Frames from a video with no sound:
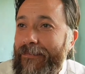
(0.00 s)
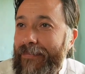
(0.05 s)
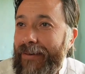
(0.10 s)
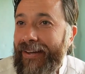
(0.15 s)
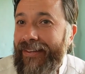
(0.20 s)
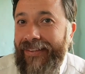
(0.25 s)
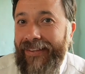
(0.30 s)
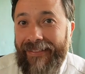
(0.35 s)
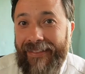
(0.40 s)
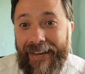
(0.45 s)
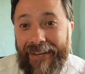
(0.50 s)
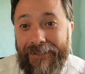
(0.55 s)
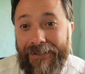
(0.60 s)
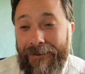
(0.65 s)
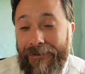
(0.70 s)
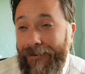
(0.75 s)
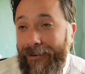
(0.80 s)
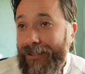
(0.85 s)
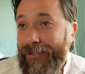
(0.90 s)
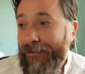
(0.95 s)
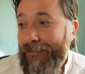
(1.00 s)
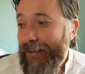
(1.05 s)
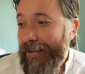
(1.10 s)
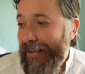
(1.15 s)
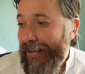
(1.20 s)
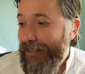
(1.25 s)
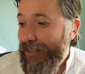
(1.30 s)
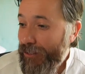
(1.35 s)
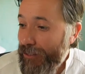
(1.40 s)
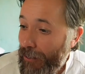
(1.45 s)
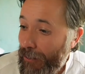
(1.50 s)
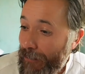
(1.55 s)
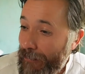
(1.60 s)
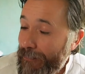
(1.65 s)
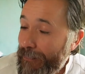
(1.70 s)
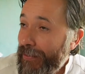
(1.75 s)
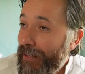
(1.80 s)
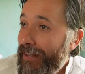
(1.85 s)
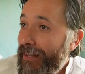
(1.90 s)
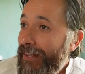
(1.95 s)
But that's the reason behind.
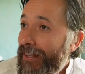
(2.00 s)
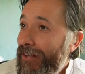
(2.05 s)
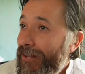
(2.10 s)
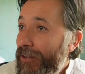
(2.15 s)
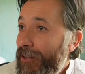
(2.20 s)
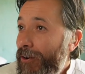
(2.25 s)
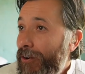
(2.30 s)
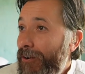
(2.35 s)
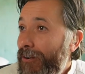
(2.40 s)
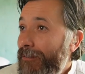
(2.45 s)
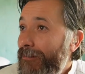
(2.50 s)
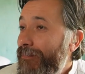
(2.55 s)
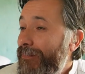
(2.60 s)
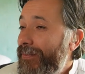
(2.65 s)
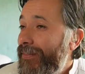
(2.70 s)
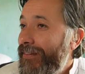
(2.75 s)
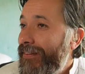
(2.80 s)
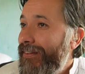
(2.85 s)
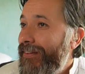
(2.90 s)
So, you know,